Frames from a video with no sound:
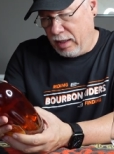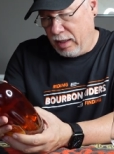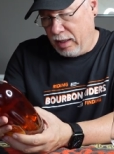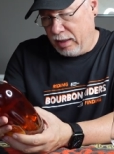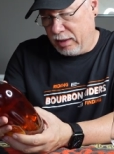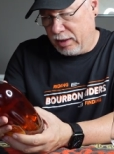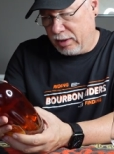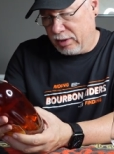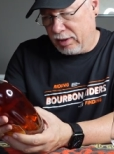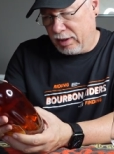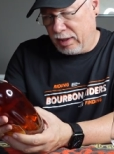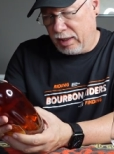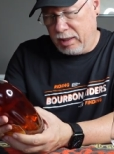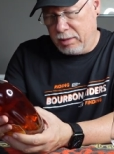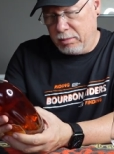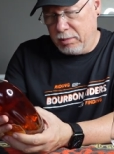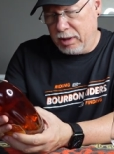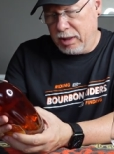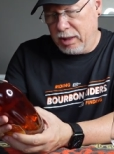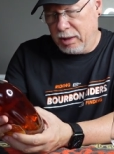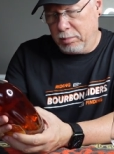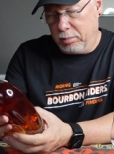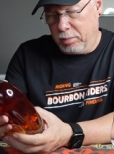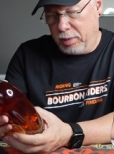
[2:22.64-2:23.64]
This
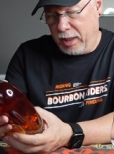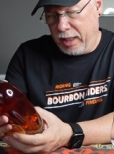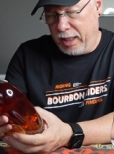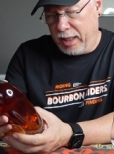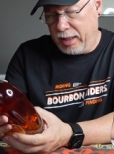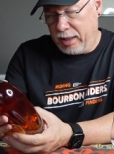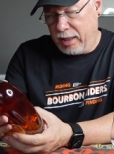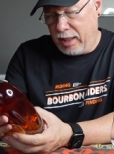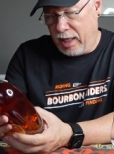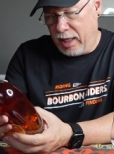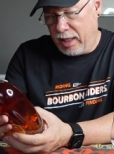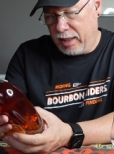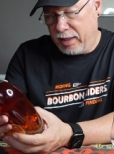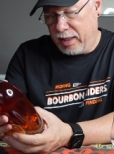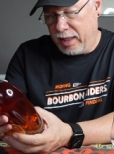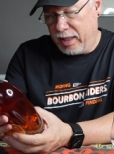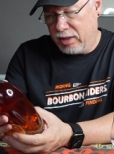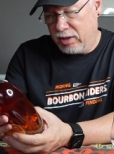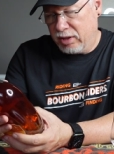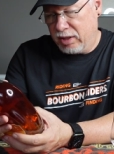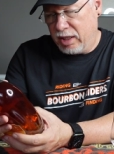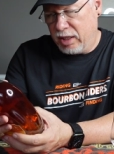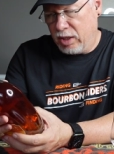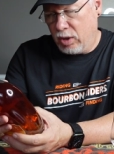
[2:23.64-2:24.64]
limited blend
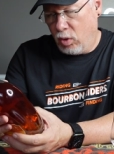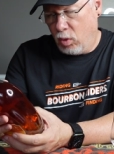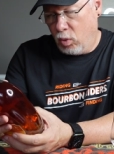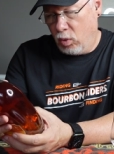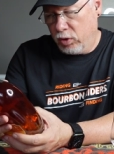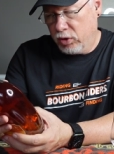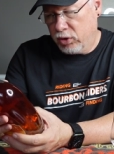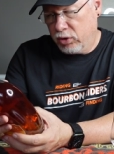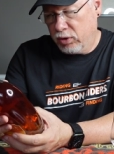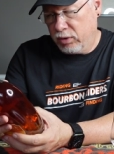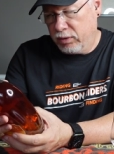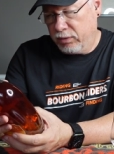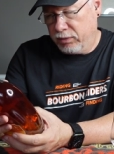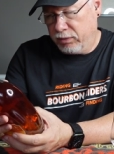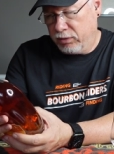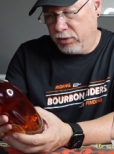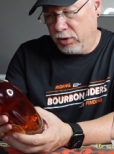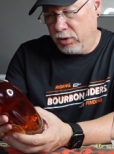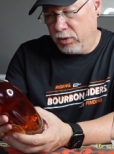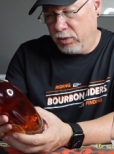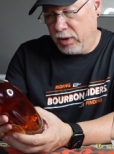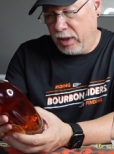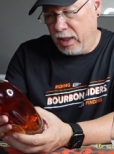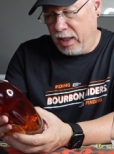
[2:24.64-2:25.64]
highlights the orchard
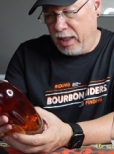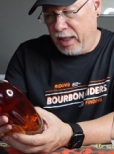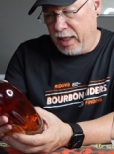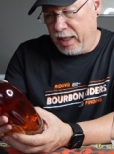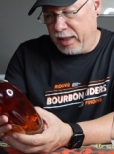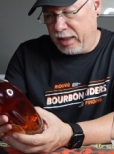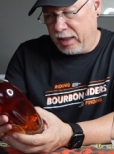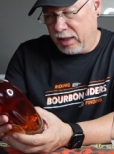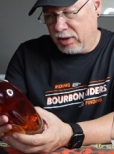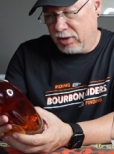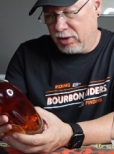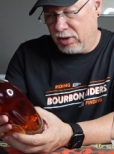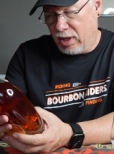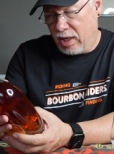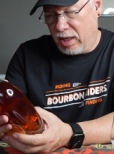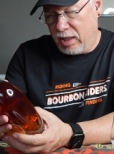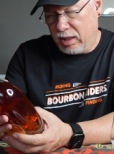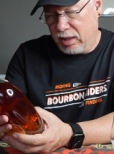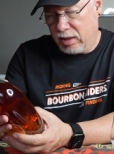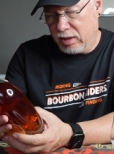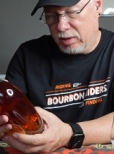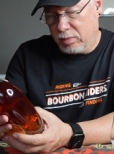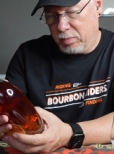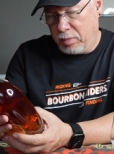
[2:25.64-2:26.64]
fruit and
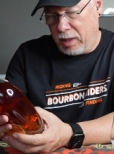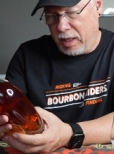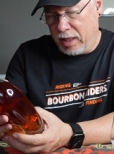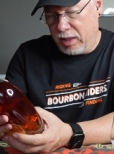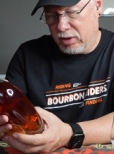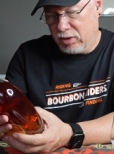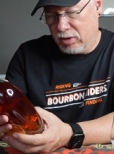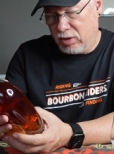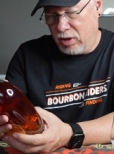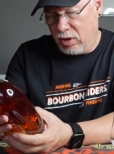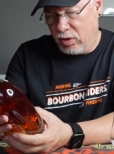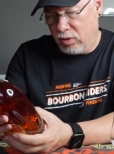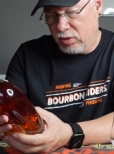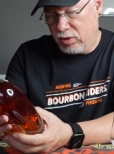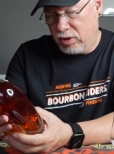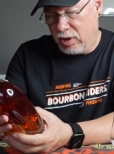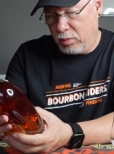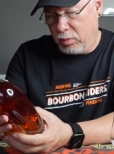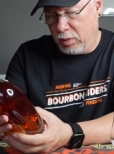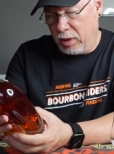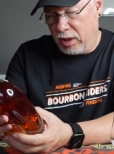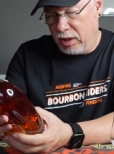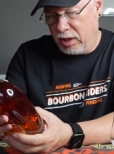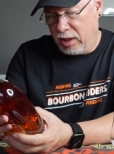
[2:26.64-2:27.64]
exotic spice notes
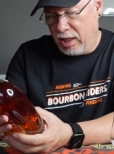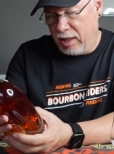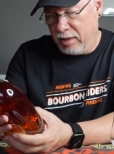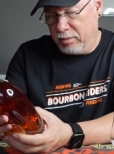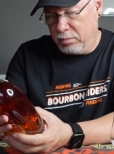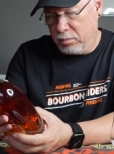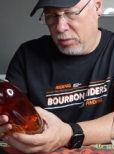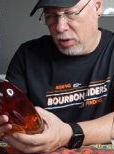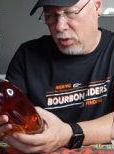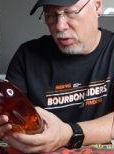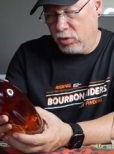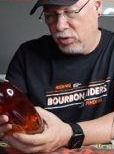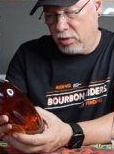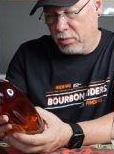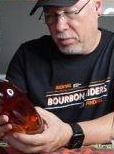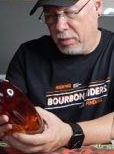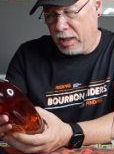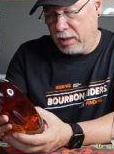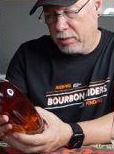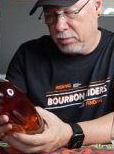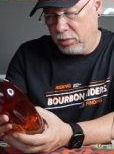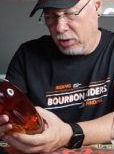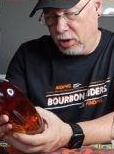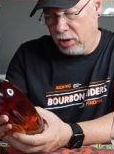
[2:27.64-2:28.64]
that we love most
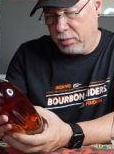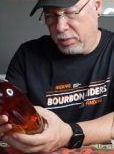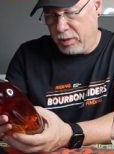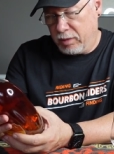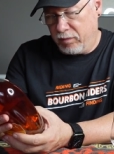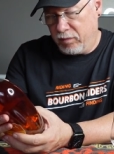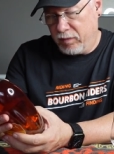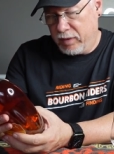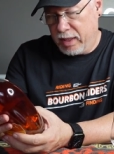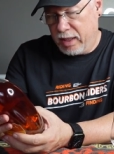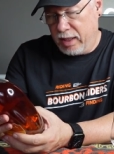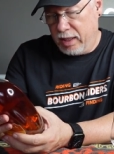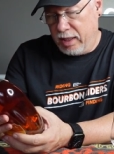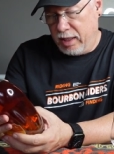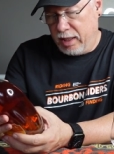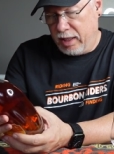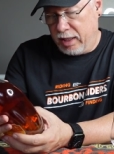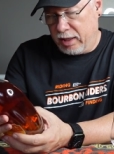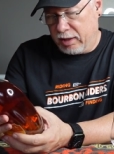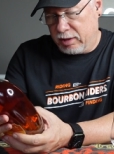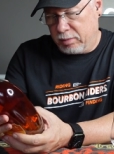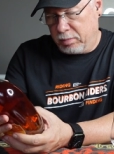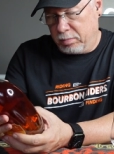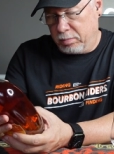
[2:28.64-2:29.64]
about bourbon.
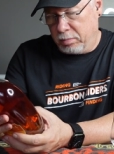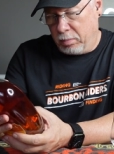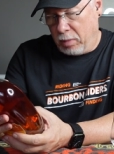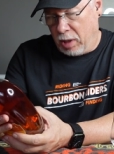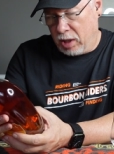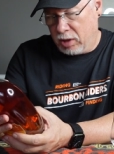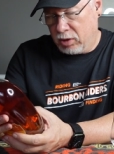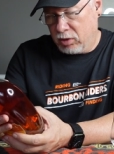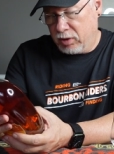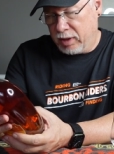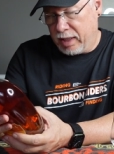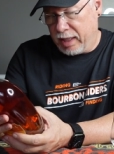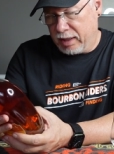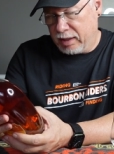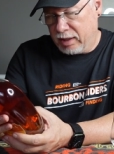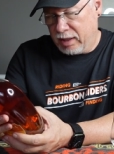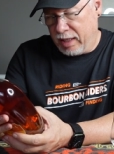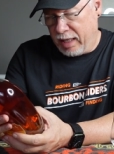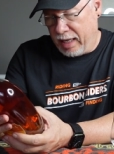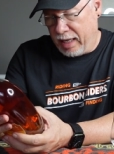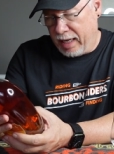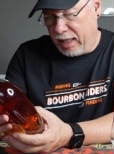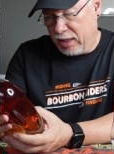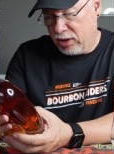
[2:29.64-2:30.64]
It's bottled at
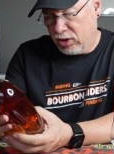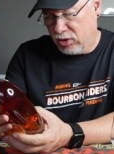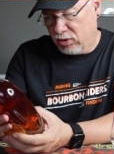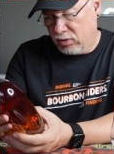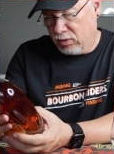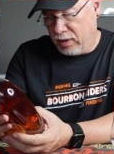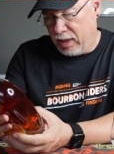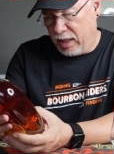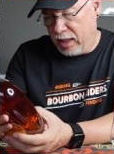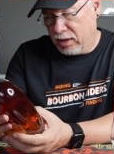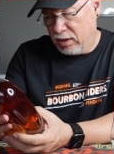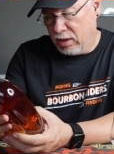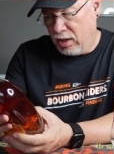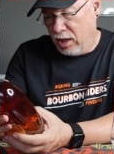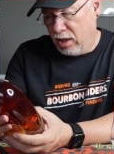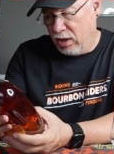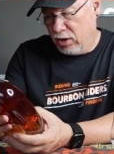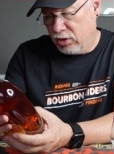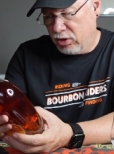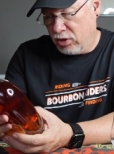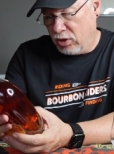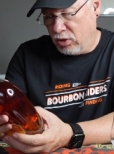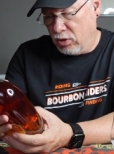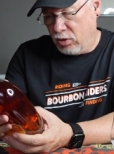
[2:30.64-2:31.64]
cask strength
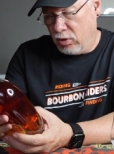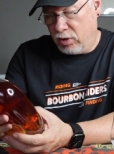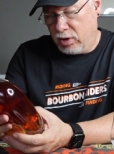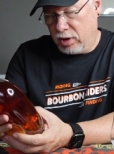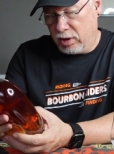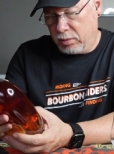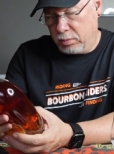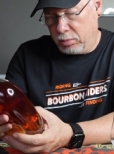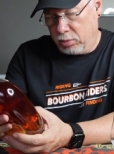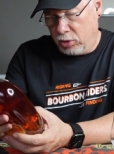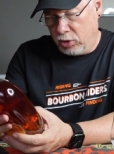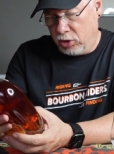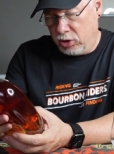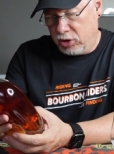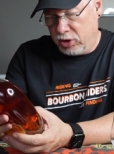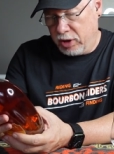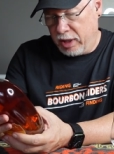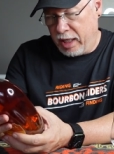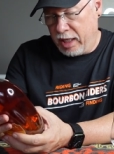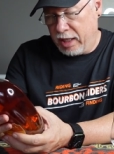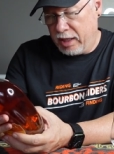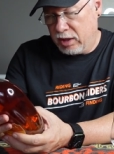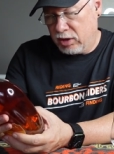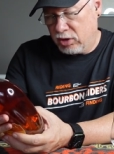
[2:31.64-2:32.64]
so you can
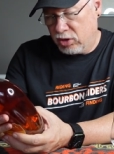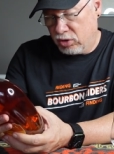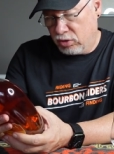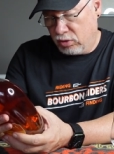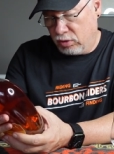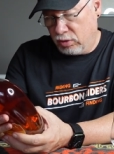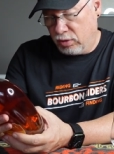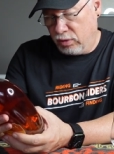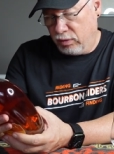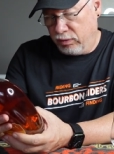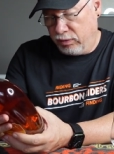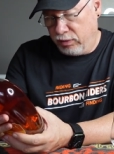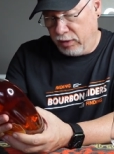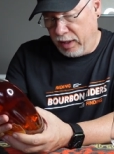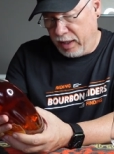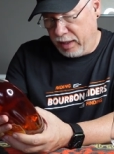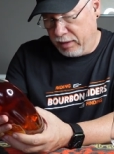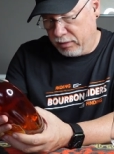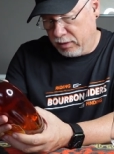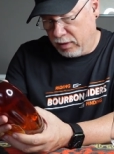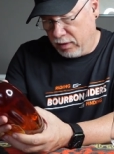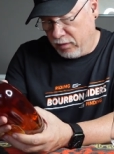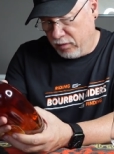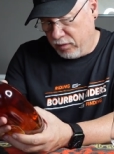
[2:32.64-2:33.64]
appreciate its true
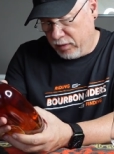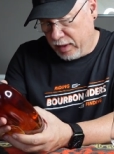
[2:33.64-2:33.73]
flavor.